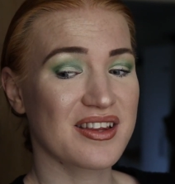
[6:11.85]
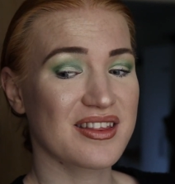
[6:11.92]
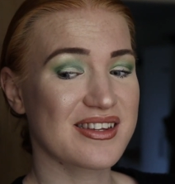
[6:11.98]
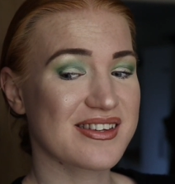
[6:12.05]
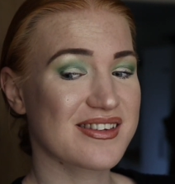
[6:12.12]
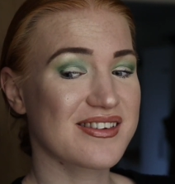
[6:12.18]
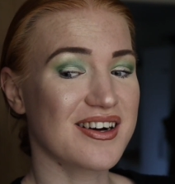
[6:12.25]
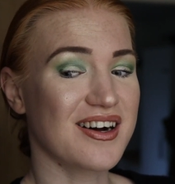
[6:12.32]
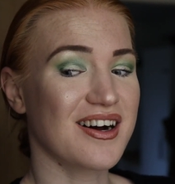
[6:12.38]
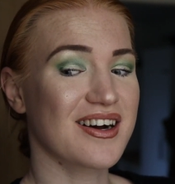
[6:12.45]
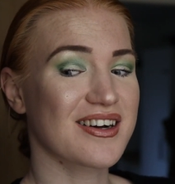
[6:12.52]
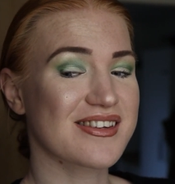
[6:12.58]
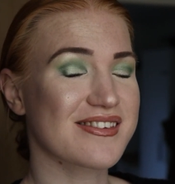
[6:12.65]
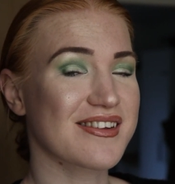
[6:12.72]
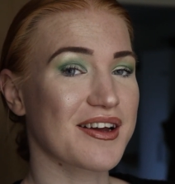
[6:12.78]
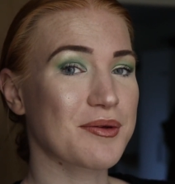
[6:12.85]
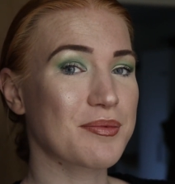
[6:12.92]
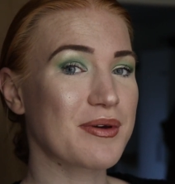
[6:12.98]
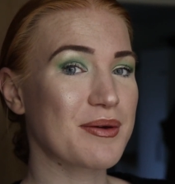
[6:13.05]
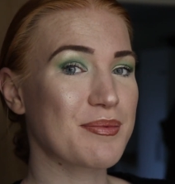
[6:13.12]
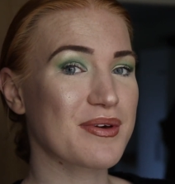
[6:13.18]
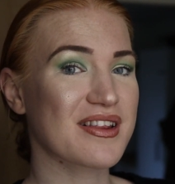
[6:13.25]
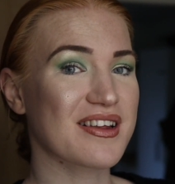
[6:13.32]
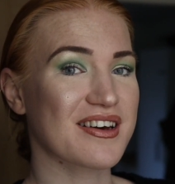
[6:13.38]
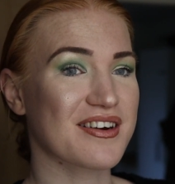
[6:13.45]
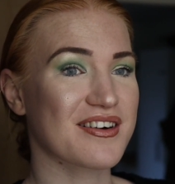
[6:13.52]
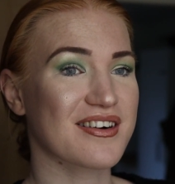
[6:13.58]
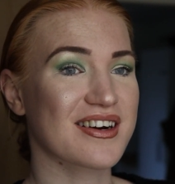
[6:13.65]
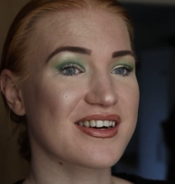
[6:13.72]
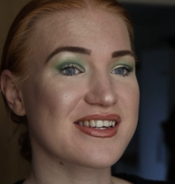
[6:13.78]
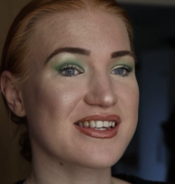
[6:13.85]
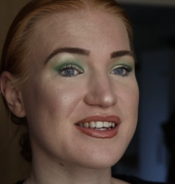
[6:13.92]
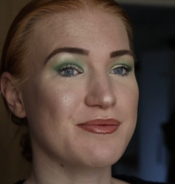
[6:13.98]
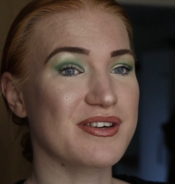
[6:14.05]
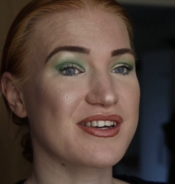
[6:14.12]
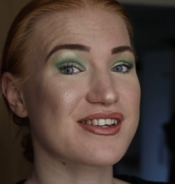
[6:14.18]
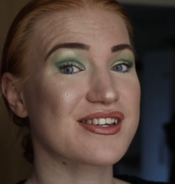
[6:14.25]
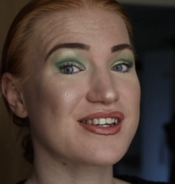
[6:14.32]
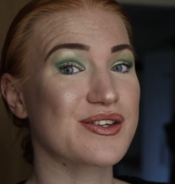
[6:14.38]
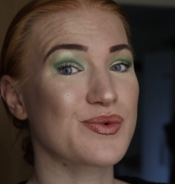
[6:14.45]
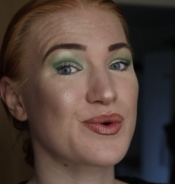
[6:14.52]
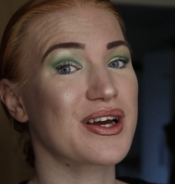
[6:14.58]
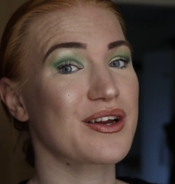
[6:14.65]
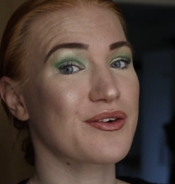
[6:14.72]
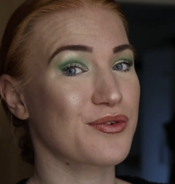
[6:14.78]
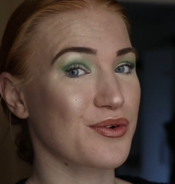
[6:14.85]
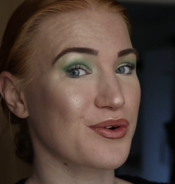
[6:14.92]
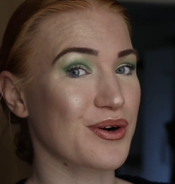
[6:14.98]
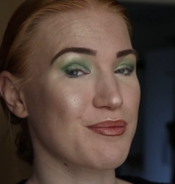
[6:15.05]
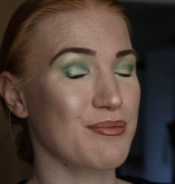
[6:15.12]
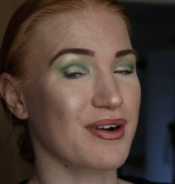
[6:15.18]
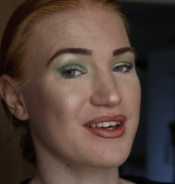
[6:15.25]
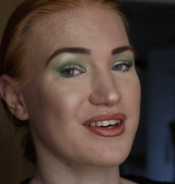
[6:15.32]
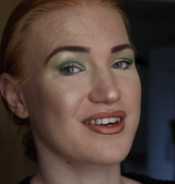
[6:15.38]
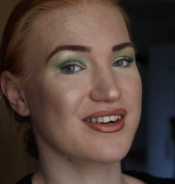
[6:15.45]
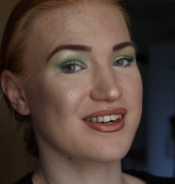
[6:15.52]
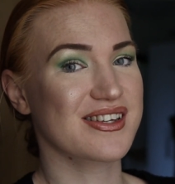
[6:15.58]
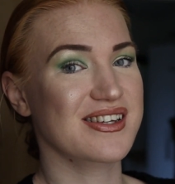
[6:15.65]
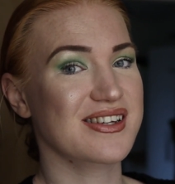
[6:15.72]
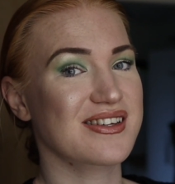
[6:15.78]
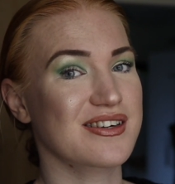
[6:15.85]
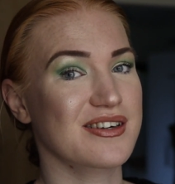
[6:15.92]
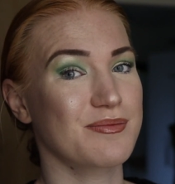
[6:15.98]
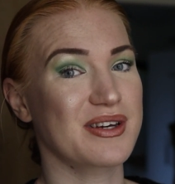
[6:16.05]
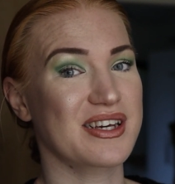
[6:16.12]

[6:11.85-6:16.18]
This dog is like peeping like crazy because he's waiting for my younger sister,